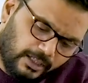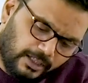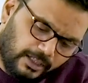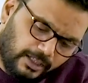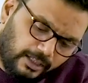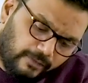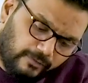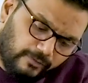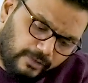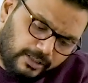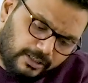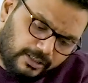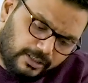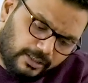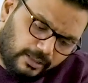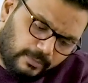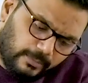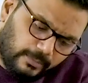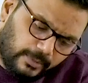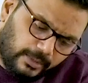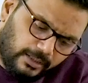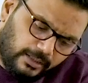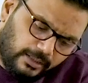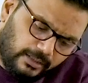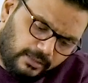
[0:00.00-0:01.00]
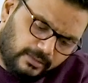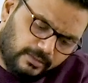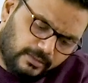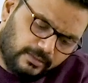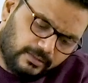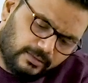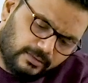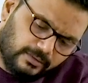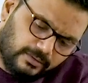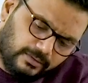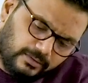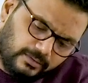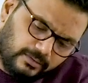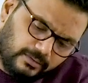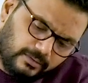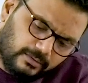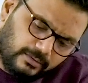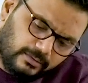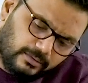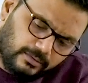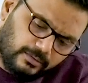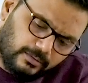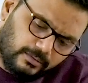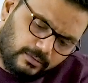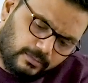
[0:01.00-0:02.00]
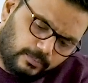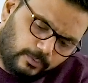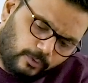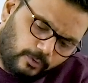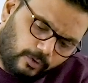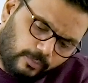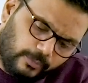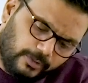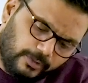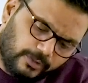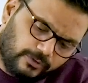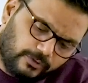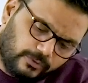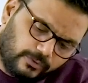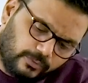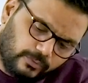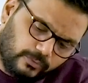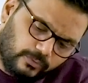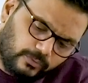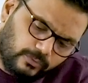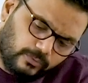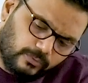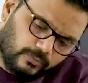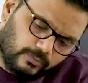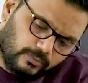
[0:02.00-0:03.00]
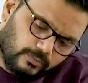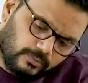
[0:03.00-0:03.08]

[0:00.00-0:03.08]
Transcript: even Germany promised to